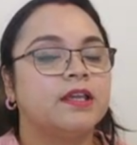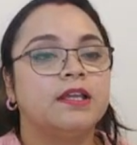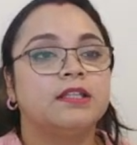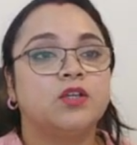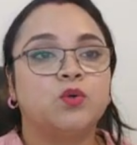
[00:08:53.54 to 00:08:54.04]

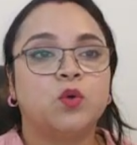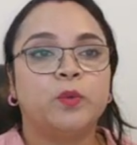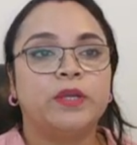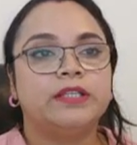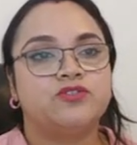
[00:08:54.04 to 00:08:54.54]
The rook
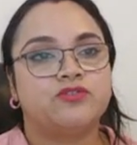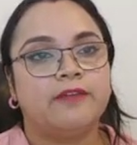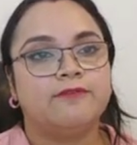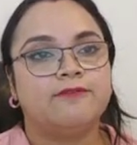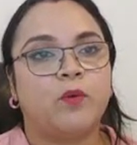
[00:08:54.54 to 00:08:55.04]
will
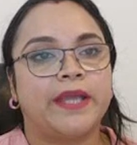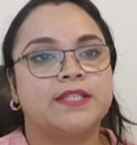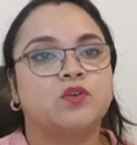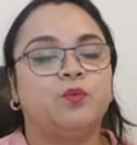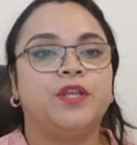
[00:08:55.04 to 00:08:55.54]
drive
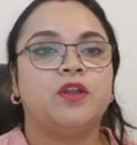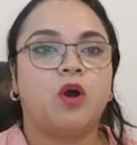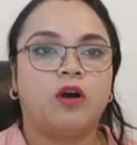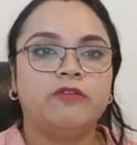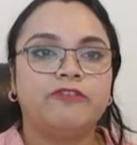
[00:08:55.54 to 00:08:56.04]
white's queen
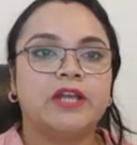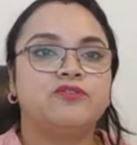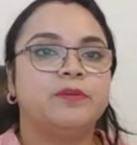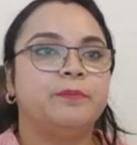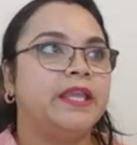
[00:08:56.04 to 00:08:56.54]
off and
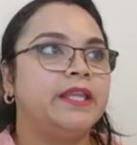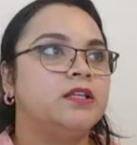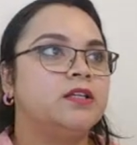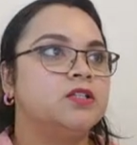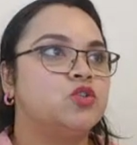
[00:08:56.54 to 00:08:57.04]
remain
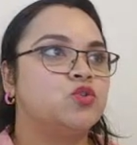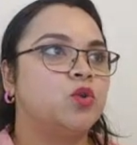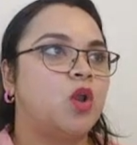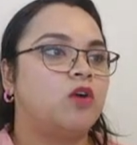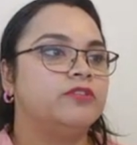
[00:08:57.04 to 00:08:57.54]
in control
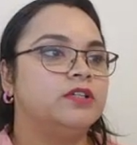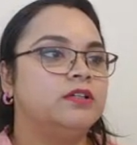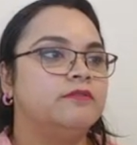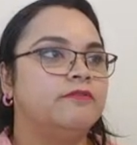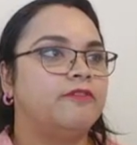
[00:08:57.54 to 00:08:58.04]
of the
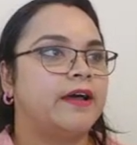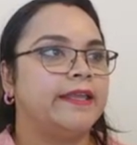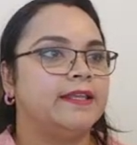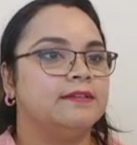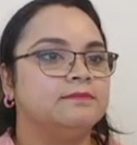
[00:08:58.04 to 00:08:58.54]

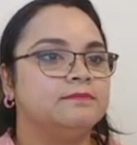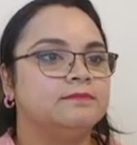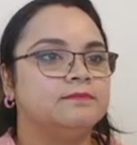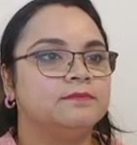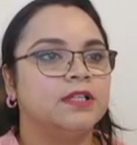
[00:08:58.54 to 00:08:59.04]
file.
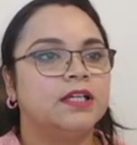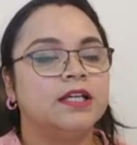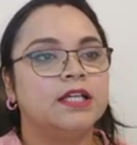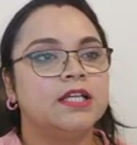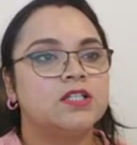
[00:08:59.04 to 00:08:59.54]

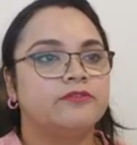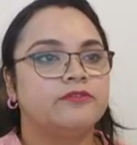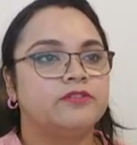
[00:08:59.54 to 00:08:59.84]
So after